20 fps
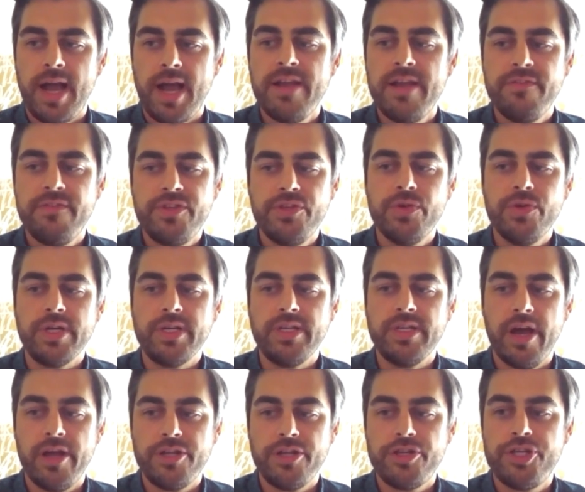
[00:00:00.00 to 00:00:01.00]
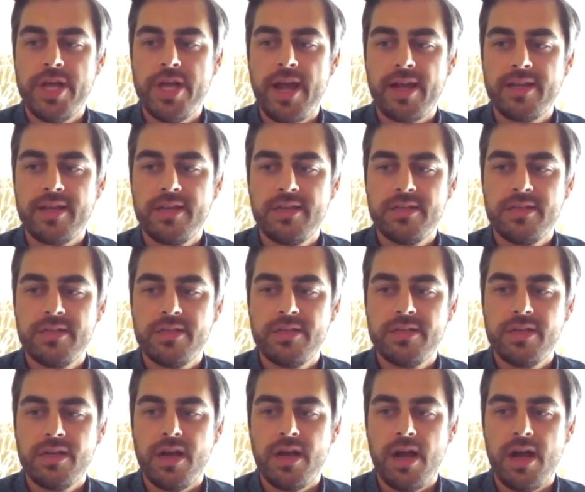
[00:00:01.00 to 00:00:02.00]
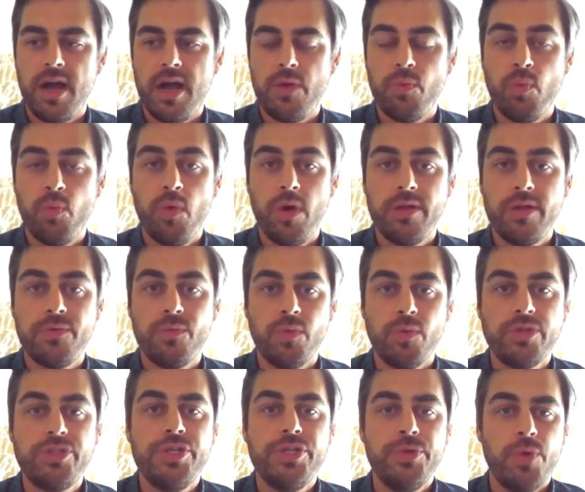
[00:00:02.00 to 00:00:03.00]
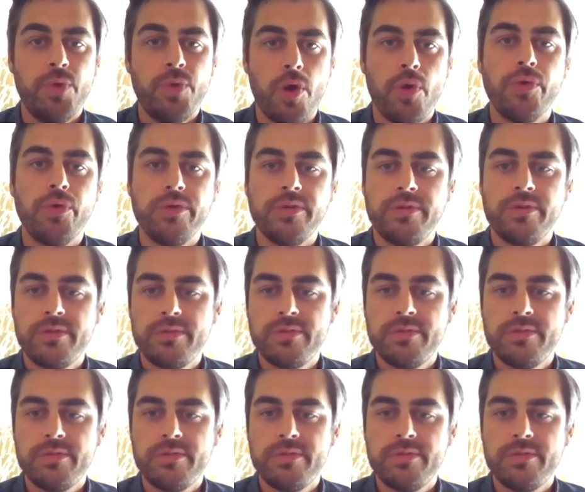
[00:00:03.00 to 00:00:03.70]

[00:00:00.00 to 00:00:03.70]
kind of do a gut check on what, what do you own?